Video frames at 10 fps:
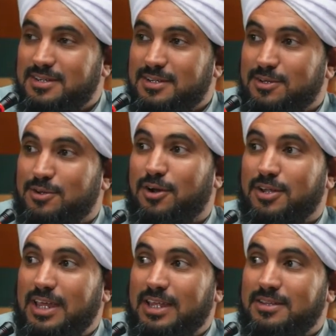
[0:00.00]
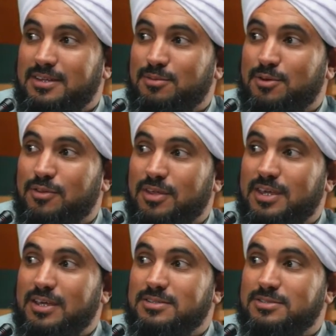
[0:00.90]
you can't enter because the
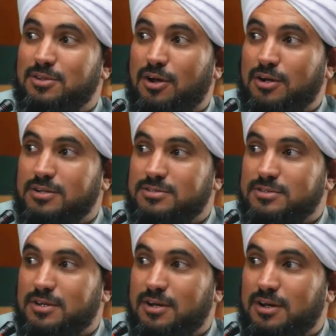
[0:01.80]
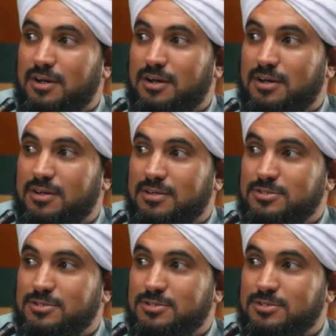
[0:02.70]
king's dogs are